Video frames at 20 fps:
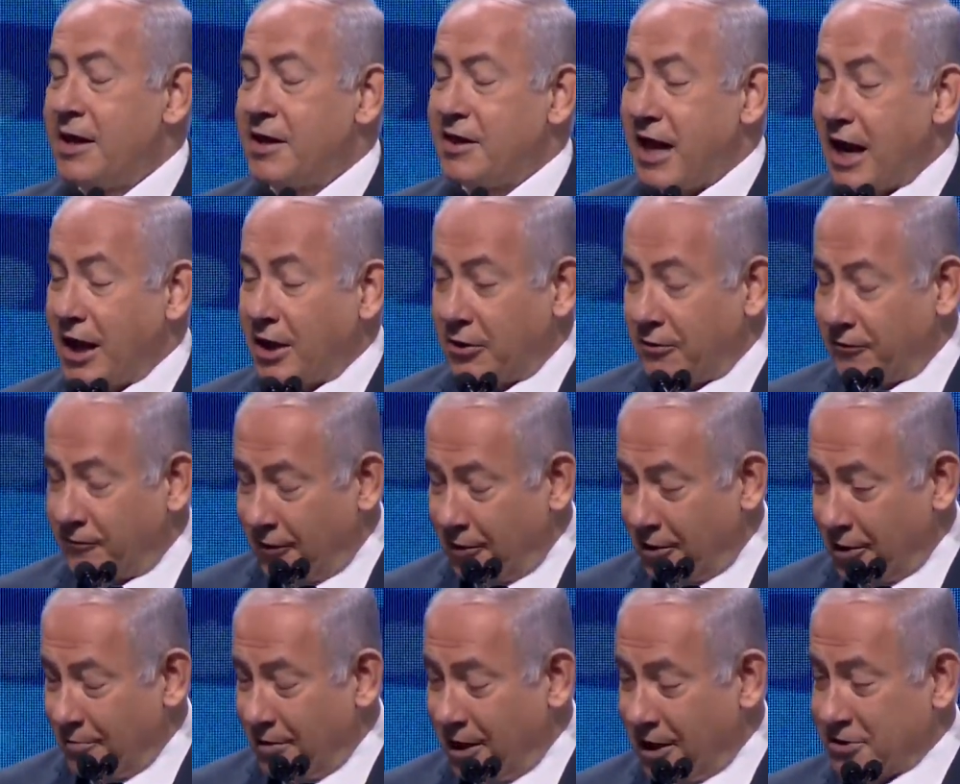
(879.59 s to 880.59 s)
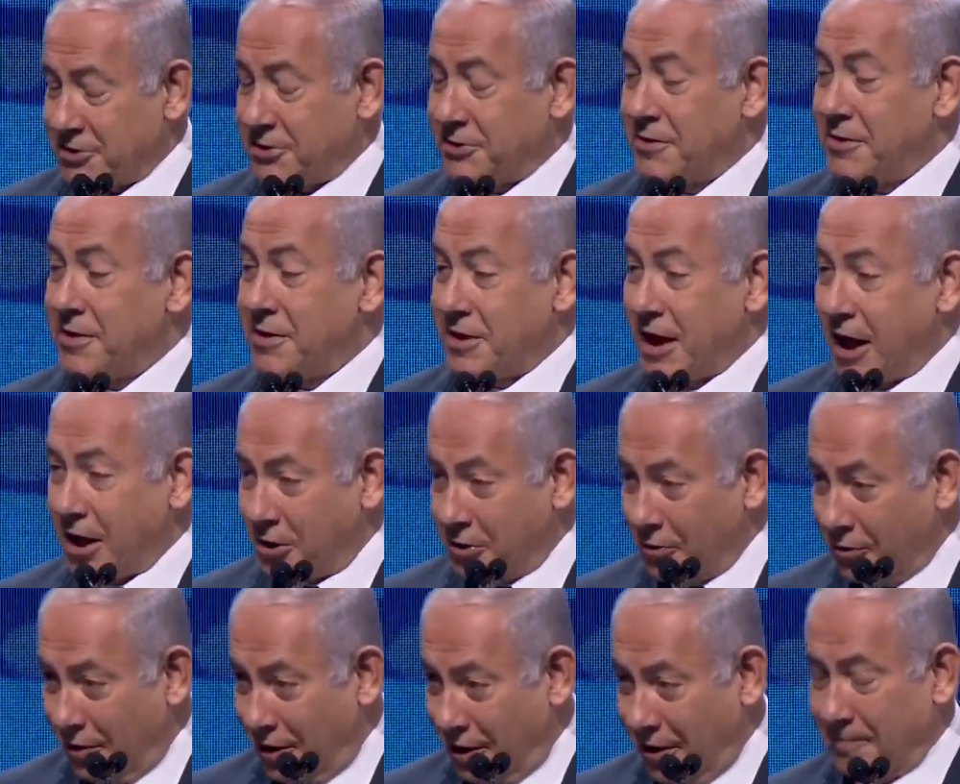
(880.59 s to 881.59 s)
Thank you very much. Thank
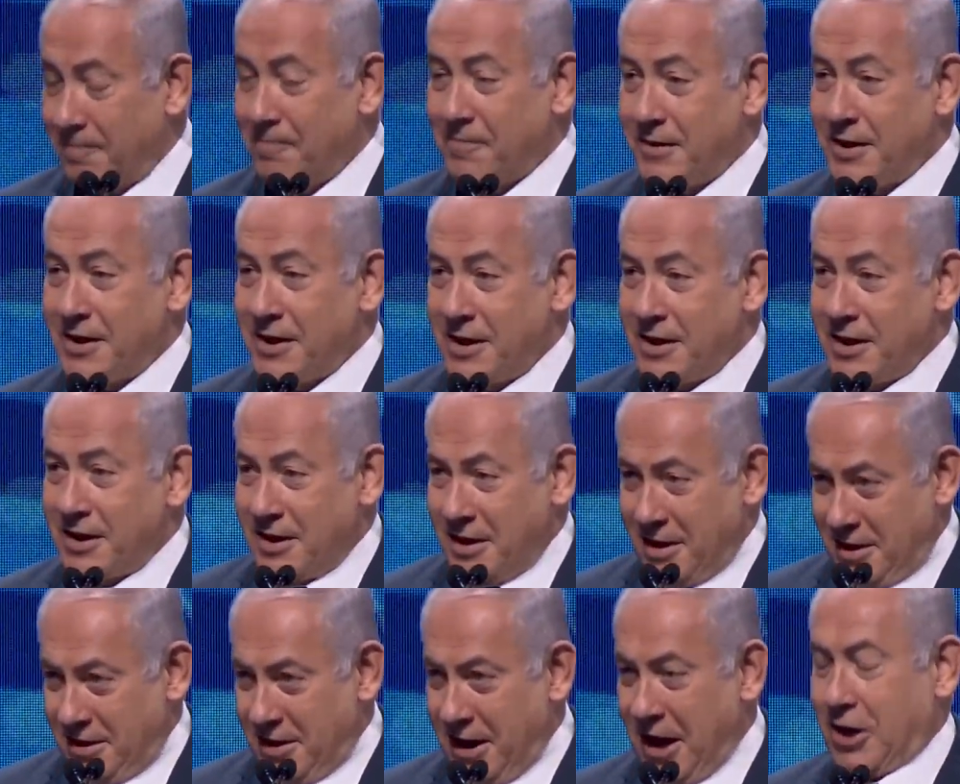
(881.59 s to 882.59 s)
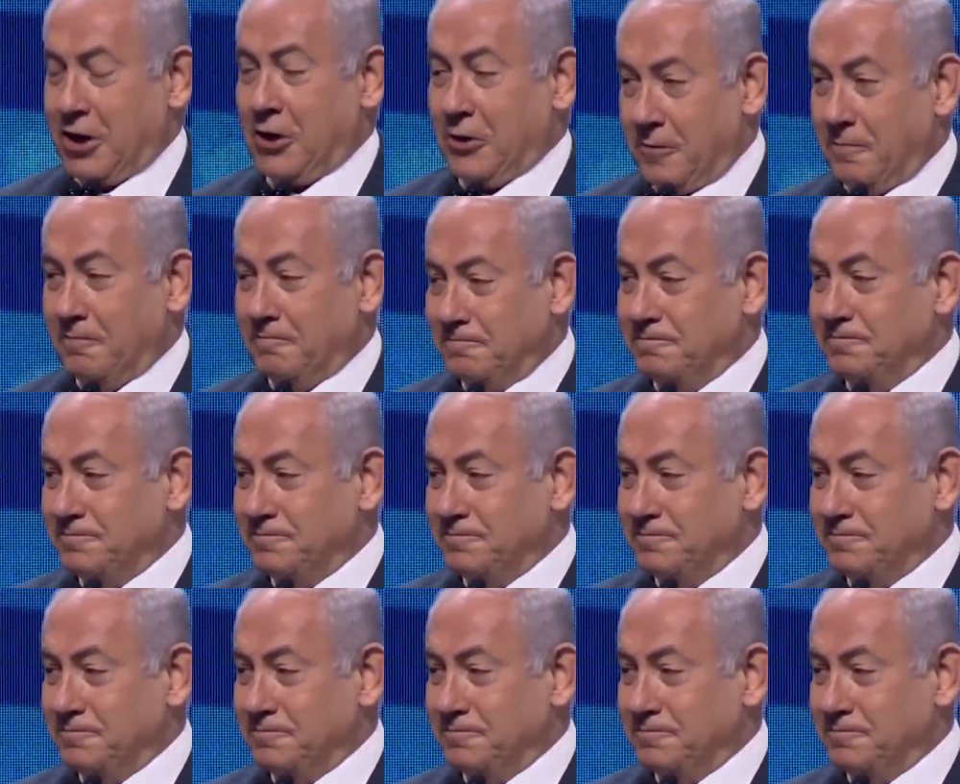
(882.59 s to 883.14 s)
you all. Thank you.